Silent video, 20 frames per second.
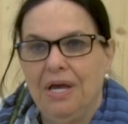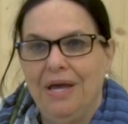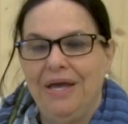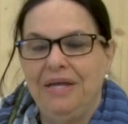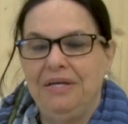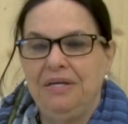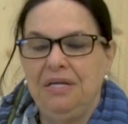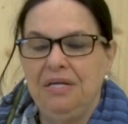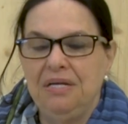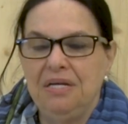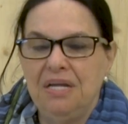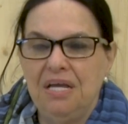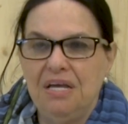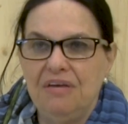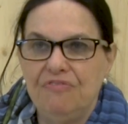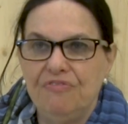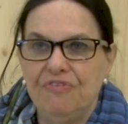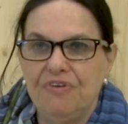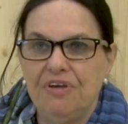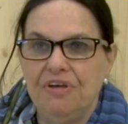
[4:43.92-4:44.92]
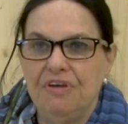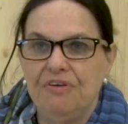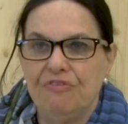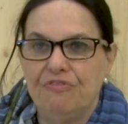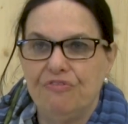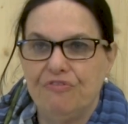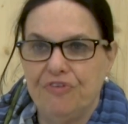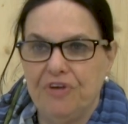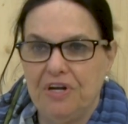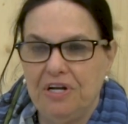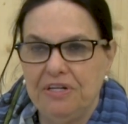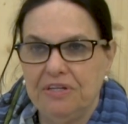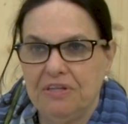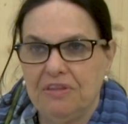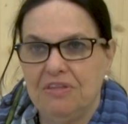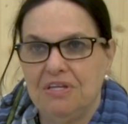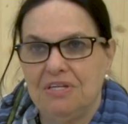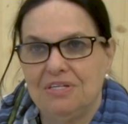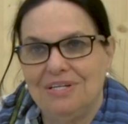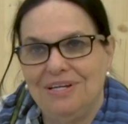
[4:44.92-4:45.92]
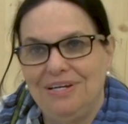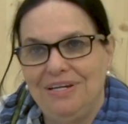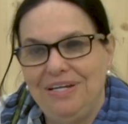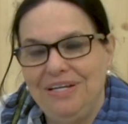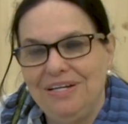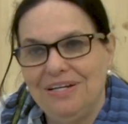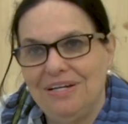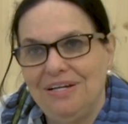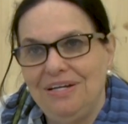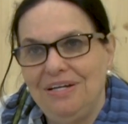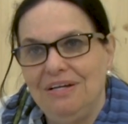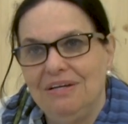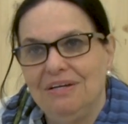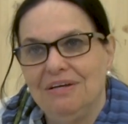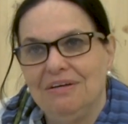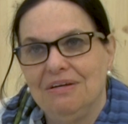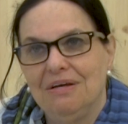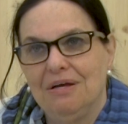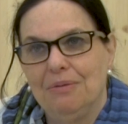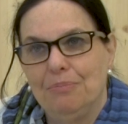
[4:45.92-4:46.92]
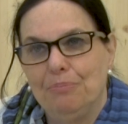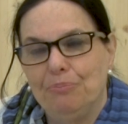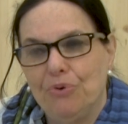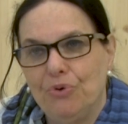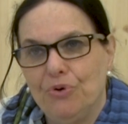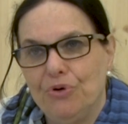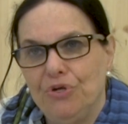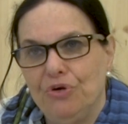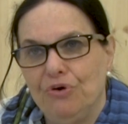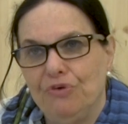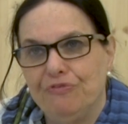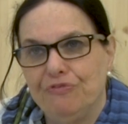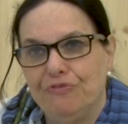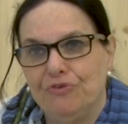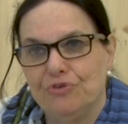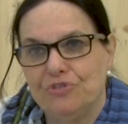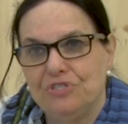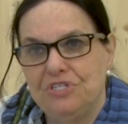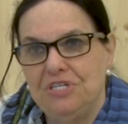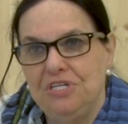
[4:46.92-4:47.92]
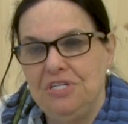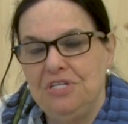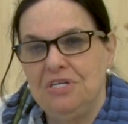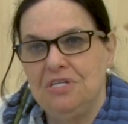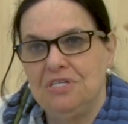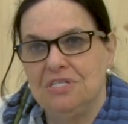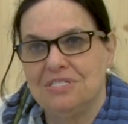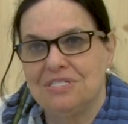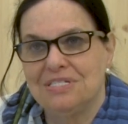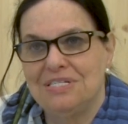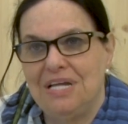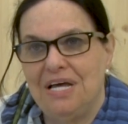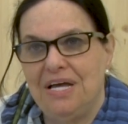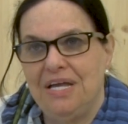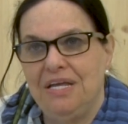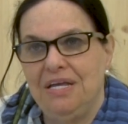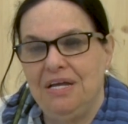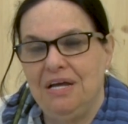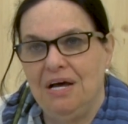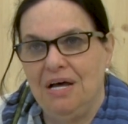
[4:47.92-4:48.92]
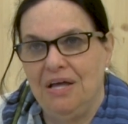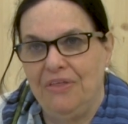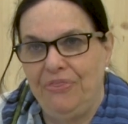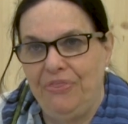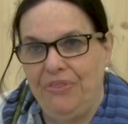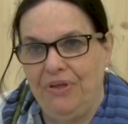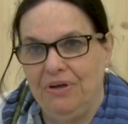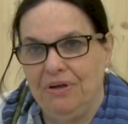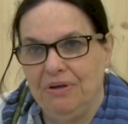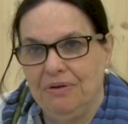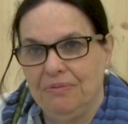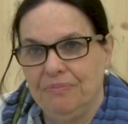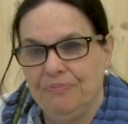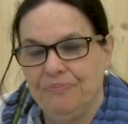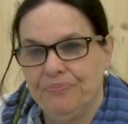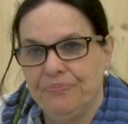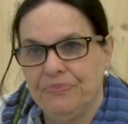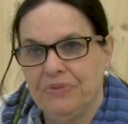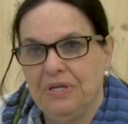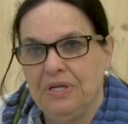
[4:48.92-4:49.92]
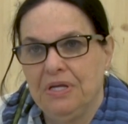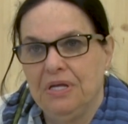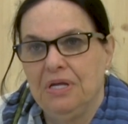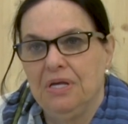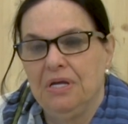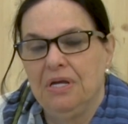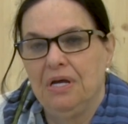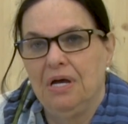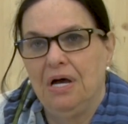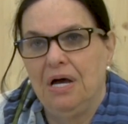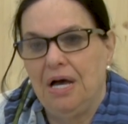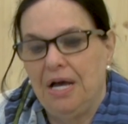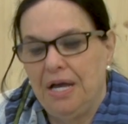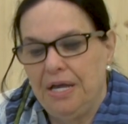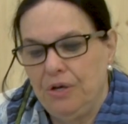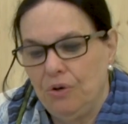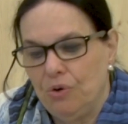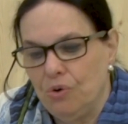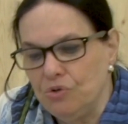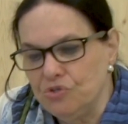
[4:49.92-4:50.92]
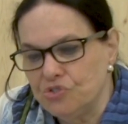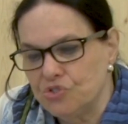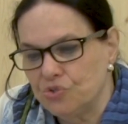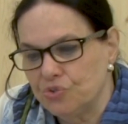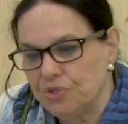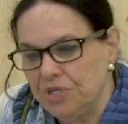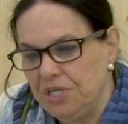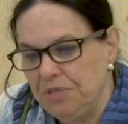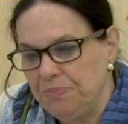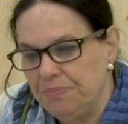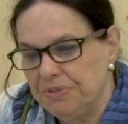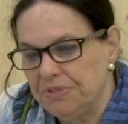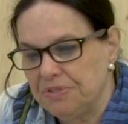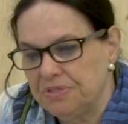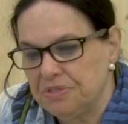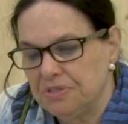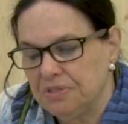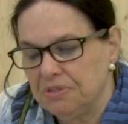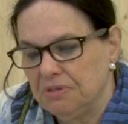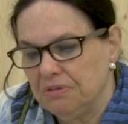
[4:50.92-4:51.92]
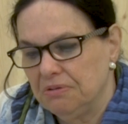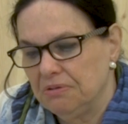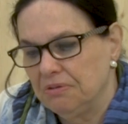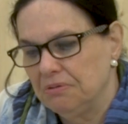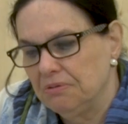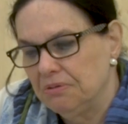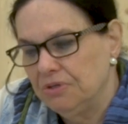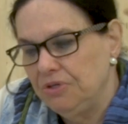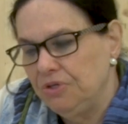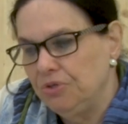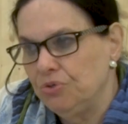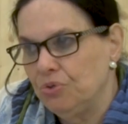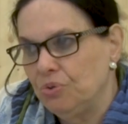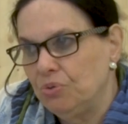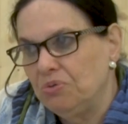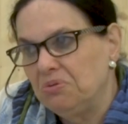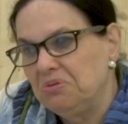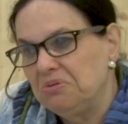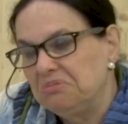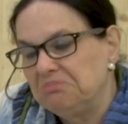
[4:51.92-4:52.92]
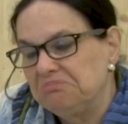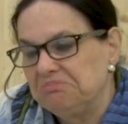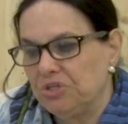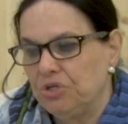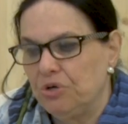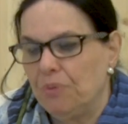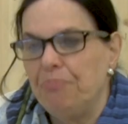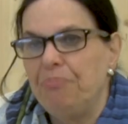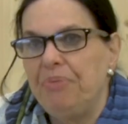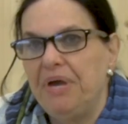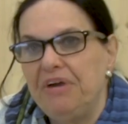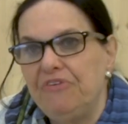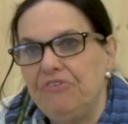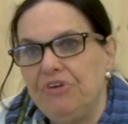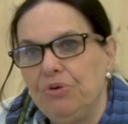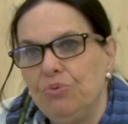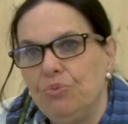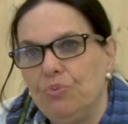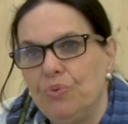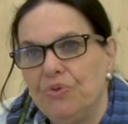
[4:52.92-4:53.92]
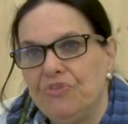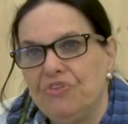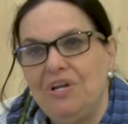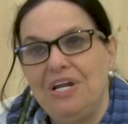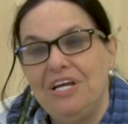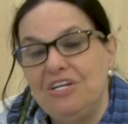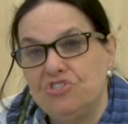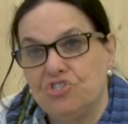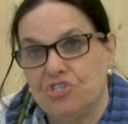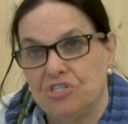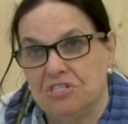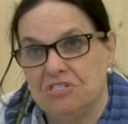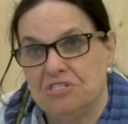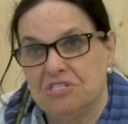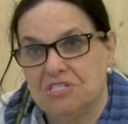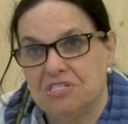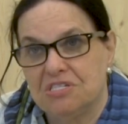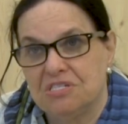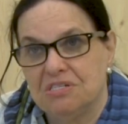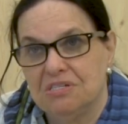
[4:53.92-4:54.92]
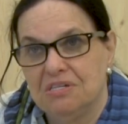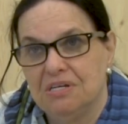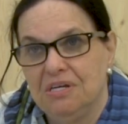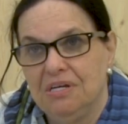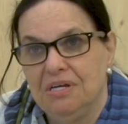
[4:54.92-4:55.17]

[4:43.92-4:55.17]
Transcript: and he never felt that a little boy of 14 is lying under. I also keep it, comparing with legends.